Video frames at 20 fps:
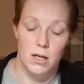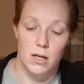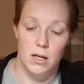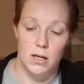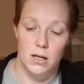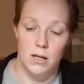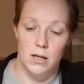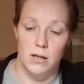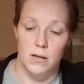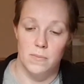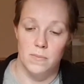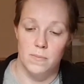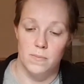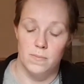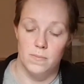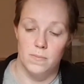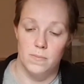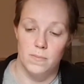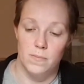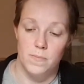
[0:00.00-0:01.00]

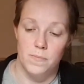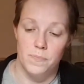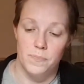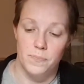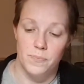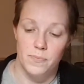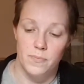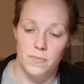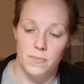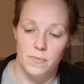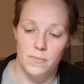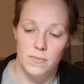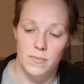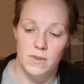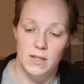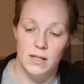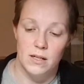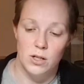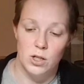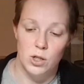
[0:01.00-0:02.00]

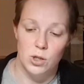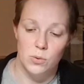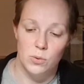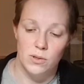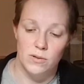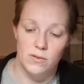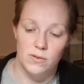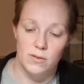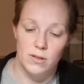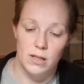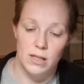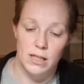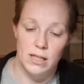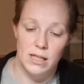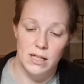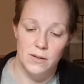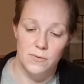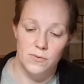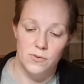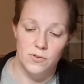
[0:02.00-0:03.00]
the newest
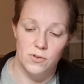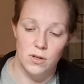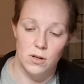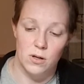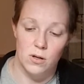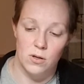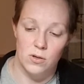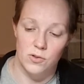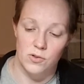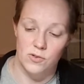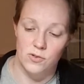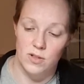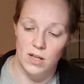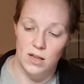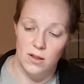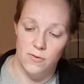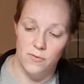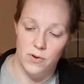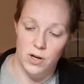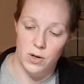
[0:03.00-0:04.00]
leaves are
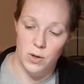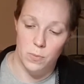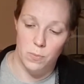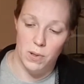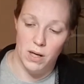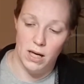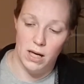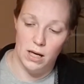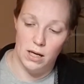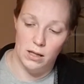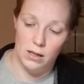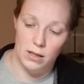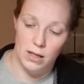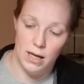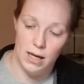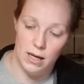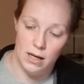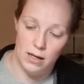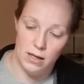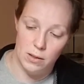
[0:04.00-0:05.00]
still very pale
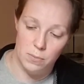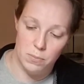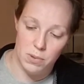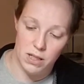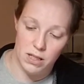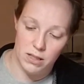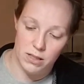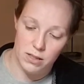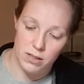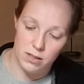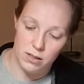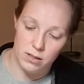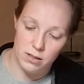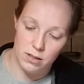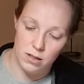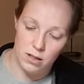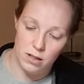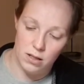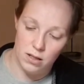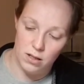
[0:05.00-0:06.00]
and a bit
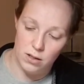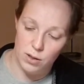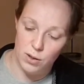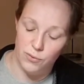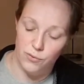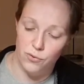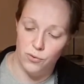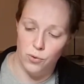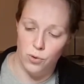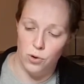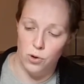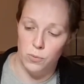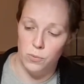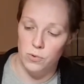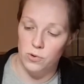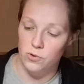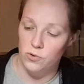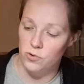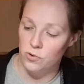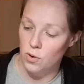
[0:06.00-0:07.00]

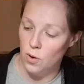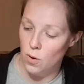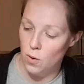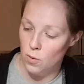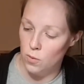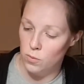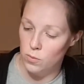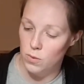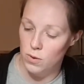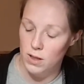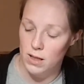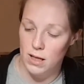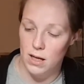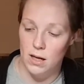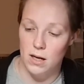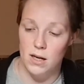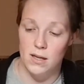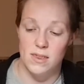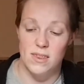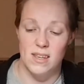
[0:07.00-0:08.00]
deformed. So
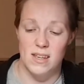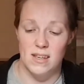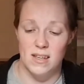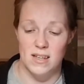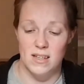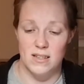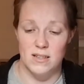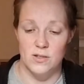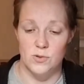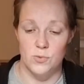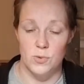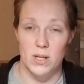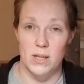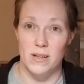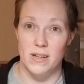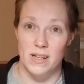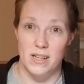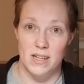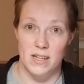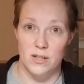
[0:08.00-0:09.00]
yeah, I think it
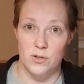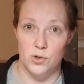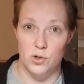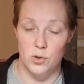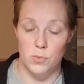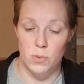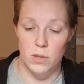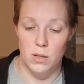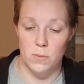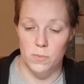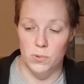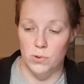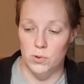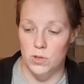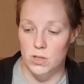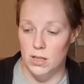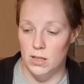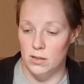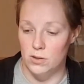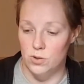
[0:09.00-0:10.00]
really needed to be
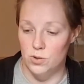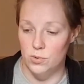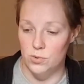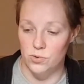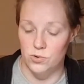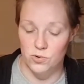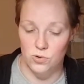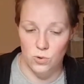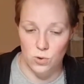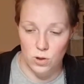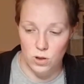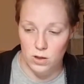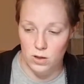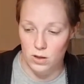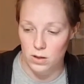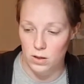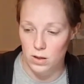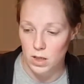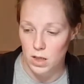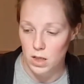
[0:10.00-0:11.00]
put into soil
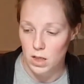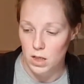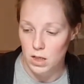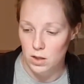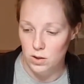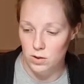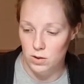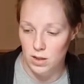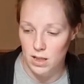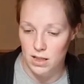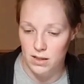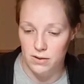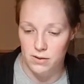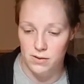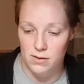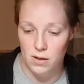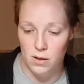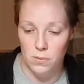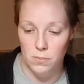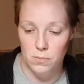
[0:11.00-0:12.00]
to get
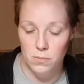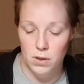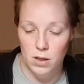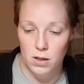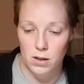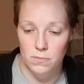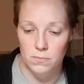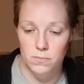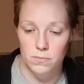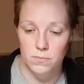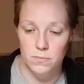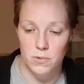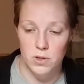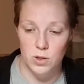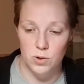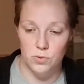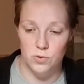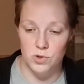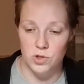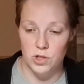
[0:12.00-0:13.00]
some
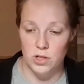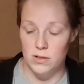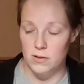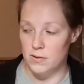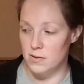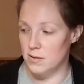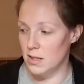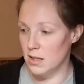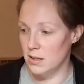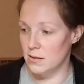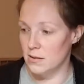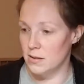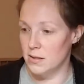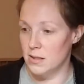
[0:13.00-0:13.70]
nutrients and